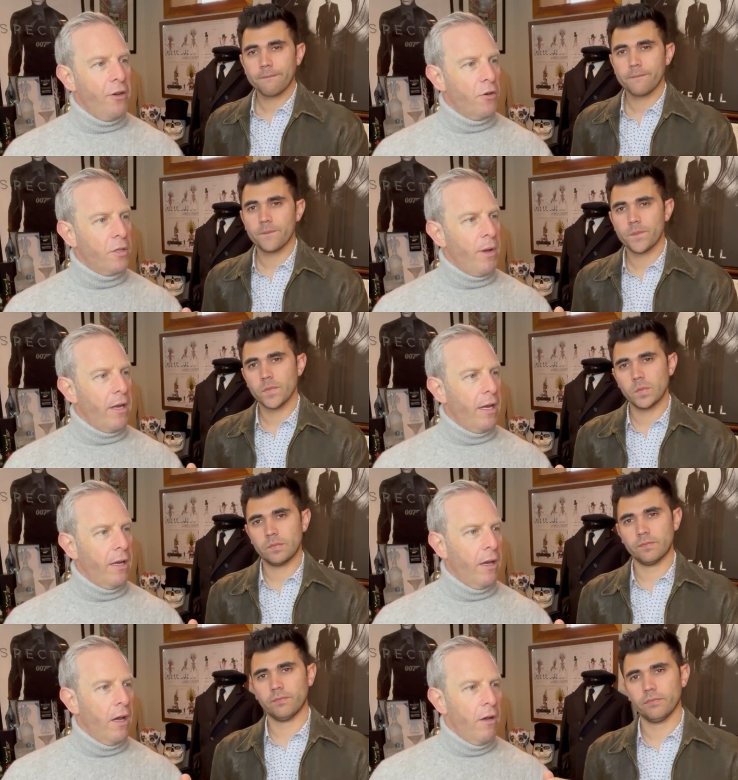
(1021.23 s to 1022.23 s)
Speaker 1: and you're
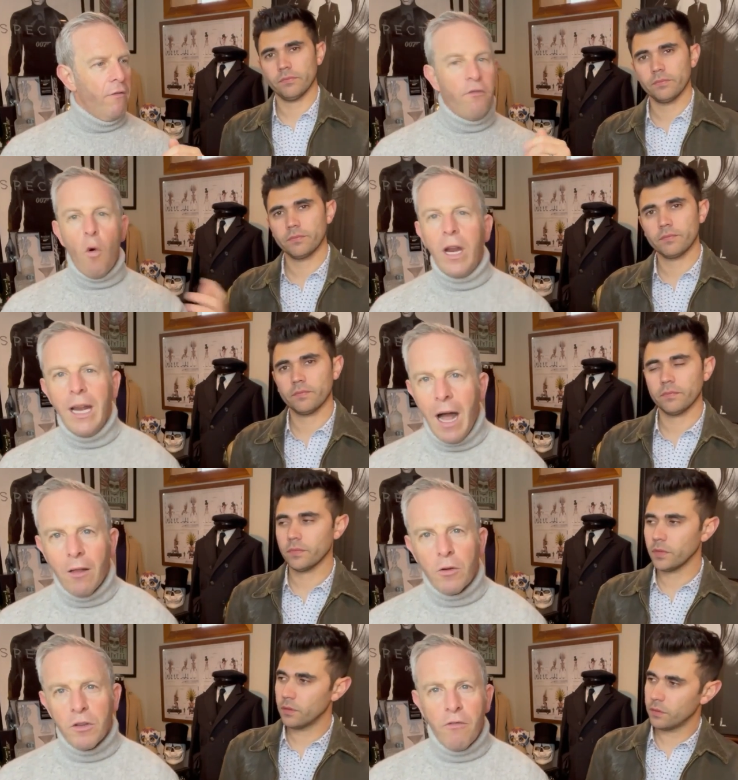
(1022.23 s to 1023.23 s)
spending $40
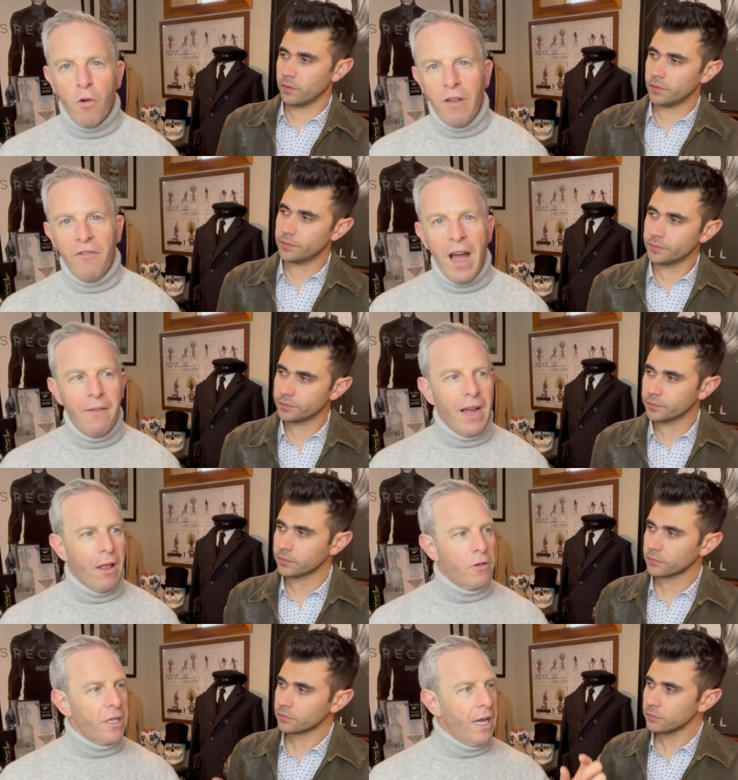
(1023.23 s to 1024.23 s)
or
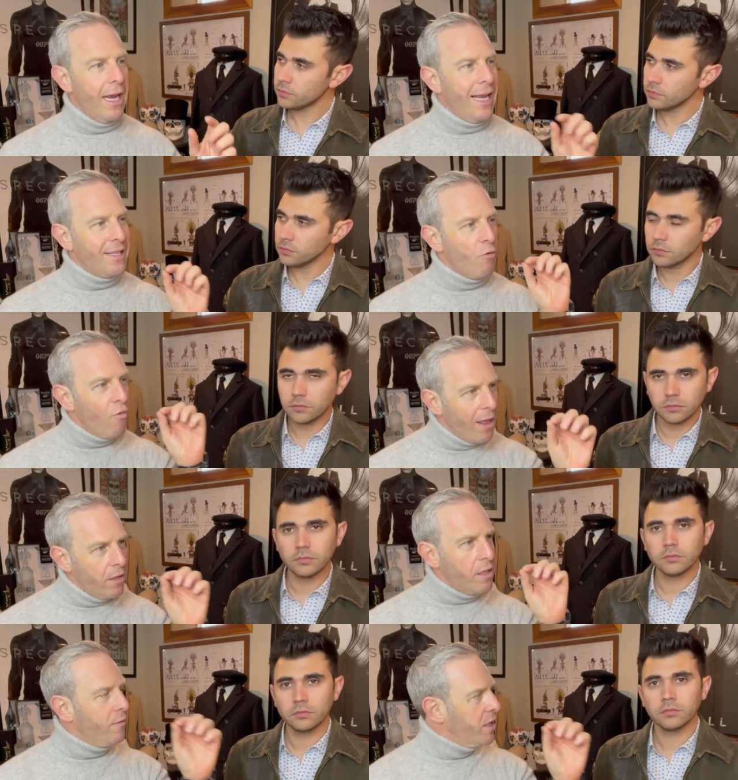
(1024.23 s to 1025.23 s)
$45, it's a
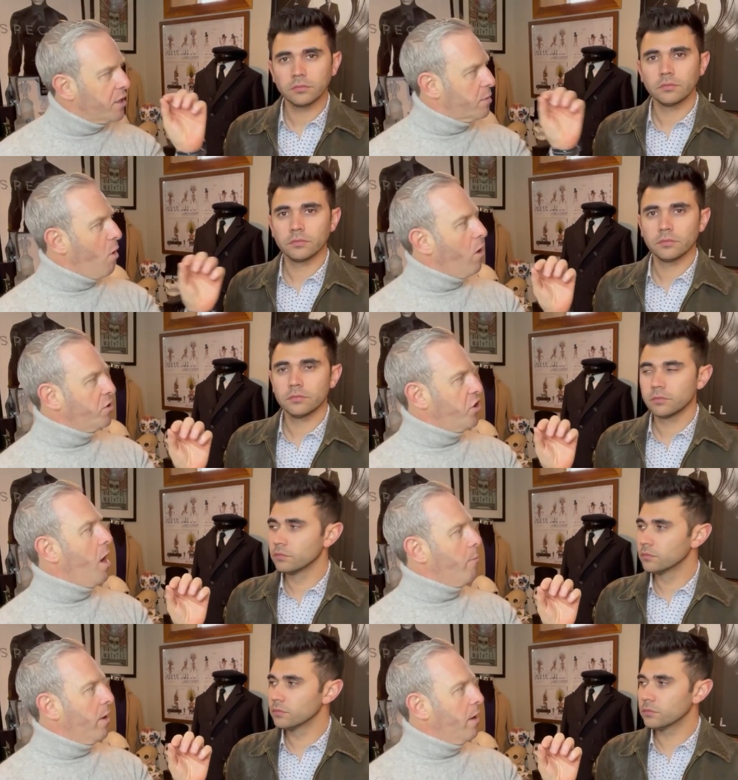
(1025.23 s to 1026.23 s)
relatively small
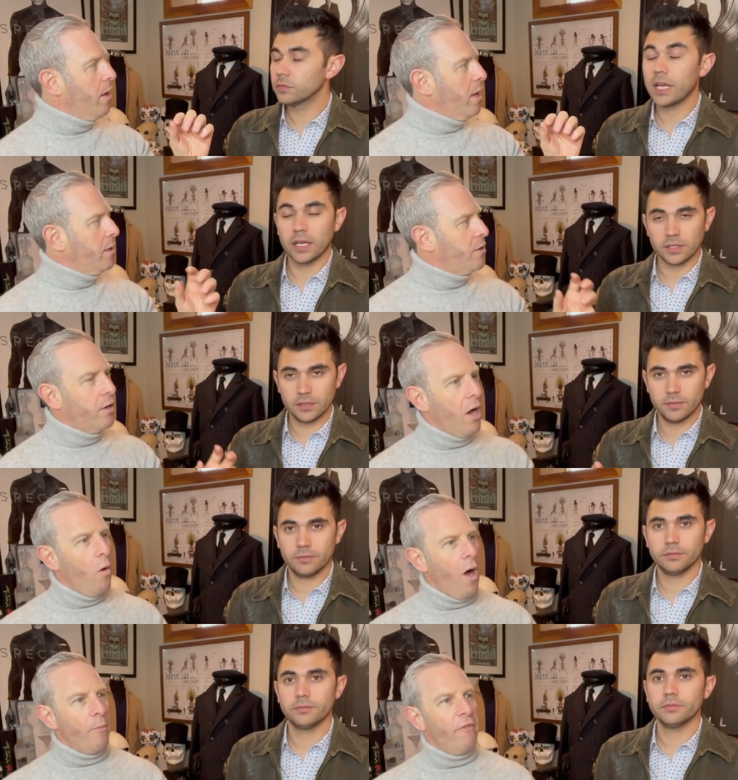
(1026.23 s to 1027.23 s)
jump yes. to
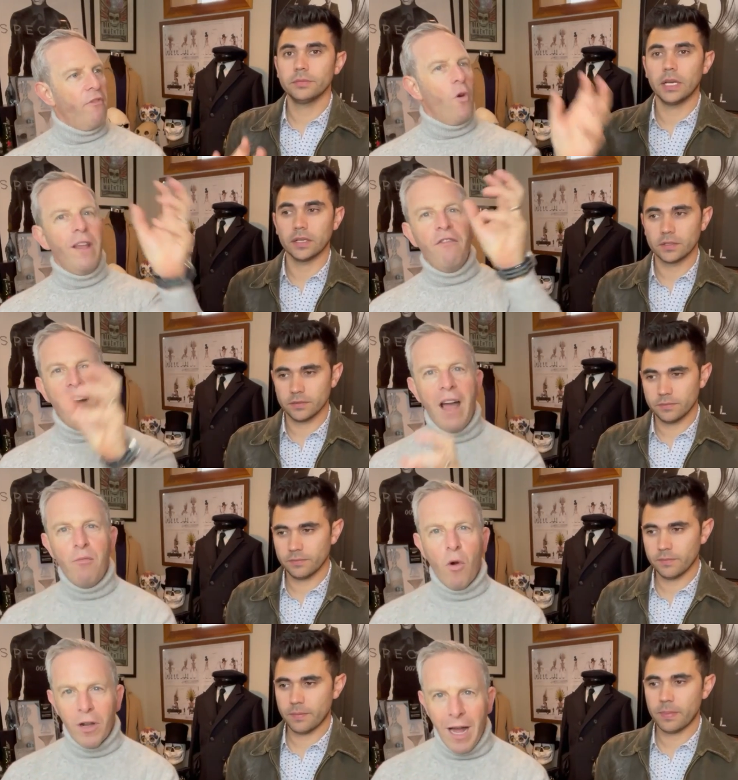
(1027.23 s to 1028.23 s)
go up
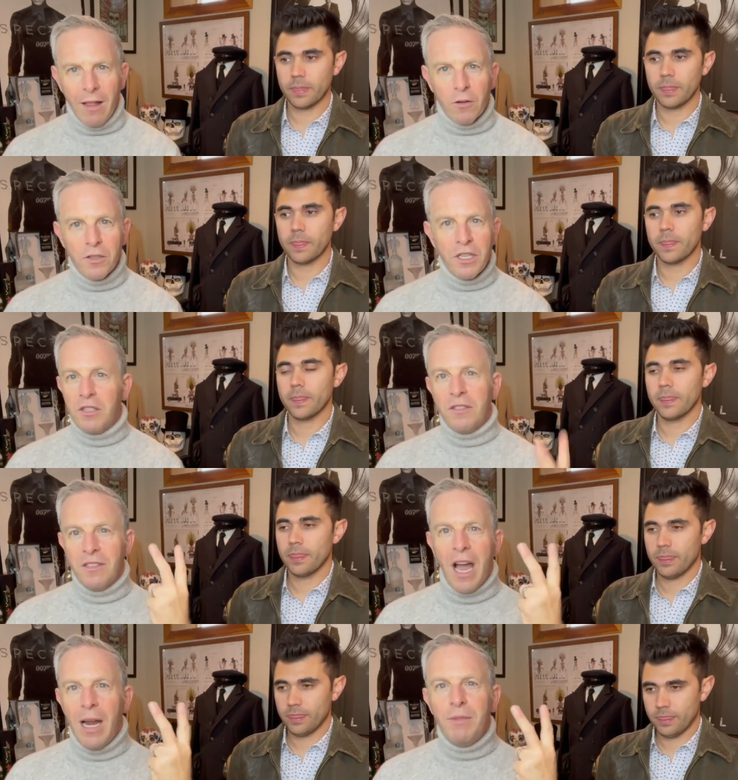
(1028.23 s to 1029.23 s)
45 yes. more dollars, just
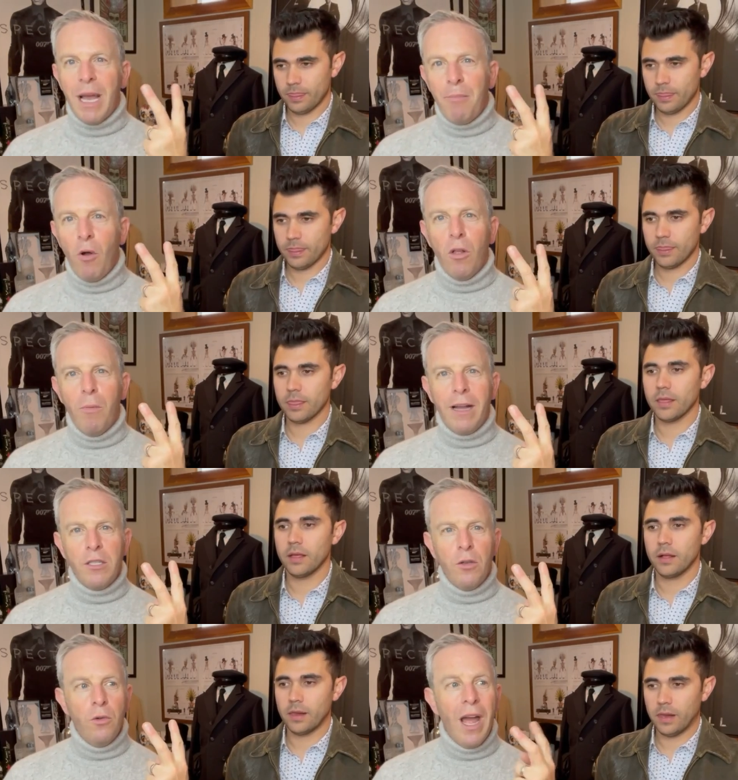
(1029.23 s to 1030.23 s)
times that polo by
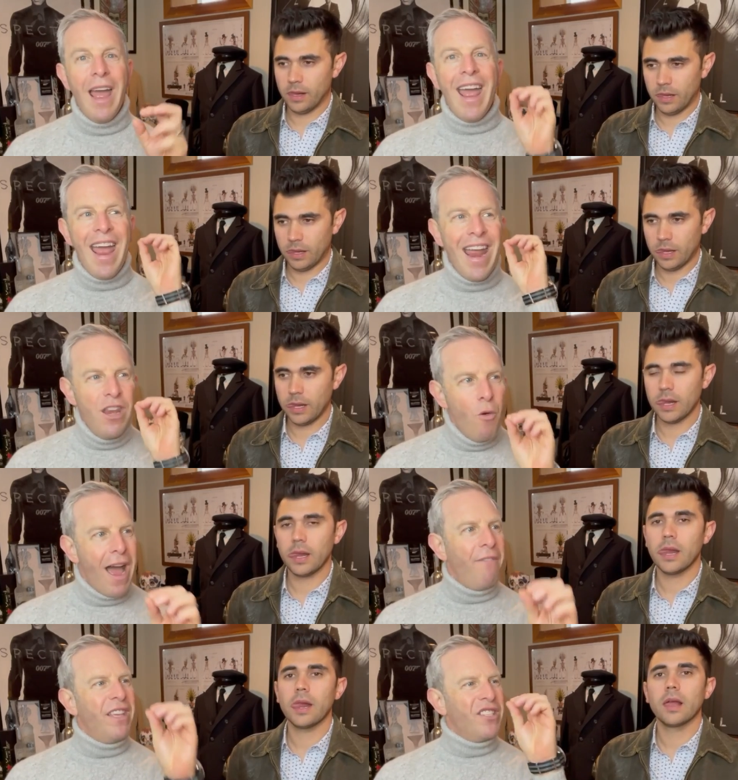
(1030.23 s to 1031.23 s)
two, and you
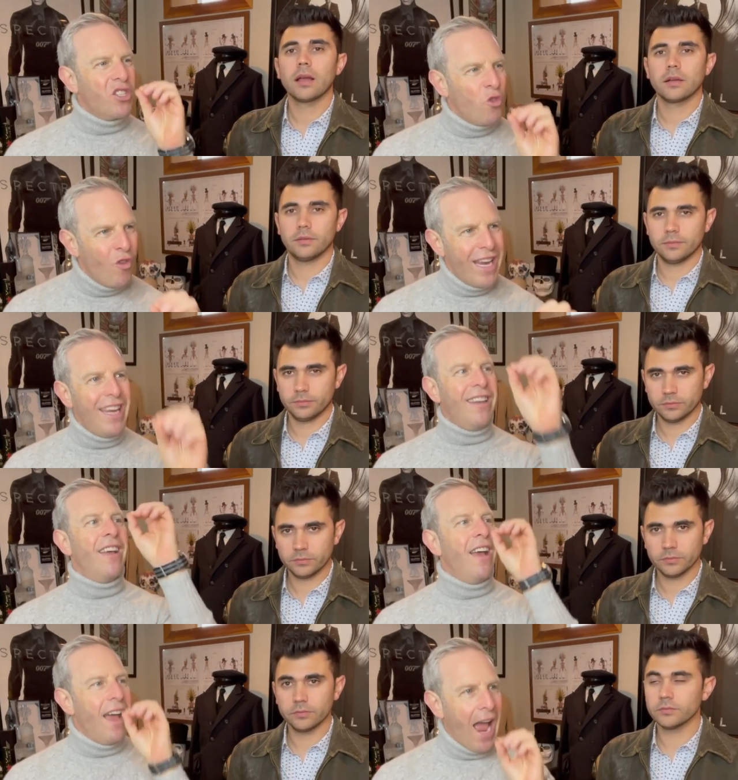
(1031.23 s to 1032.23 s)
have the
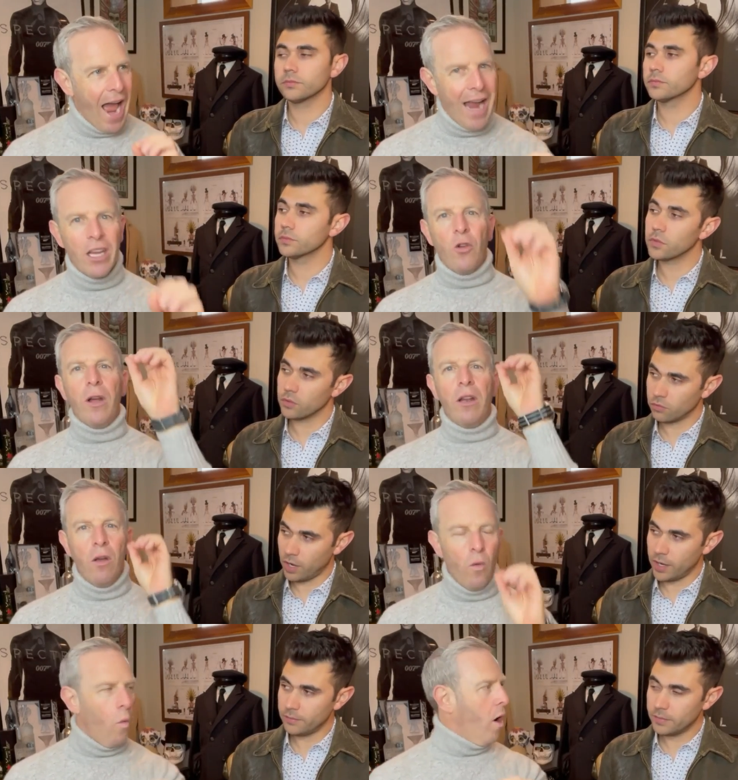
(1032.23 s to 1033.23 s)
screen accurate
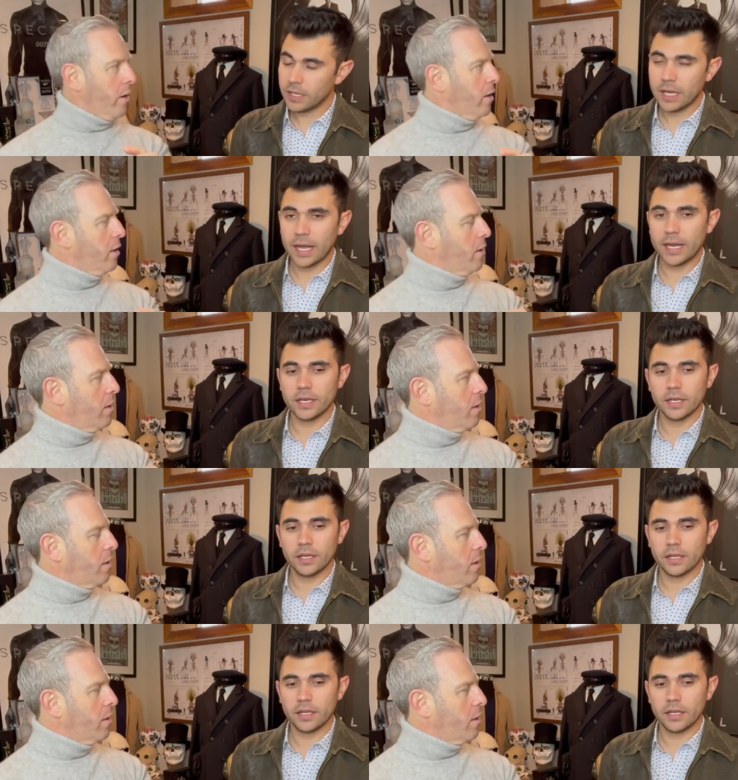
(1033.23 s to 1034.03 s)
right. one. And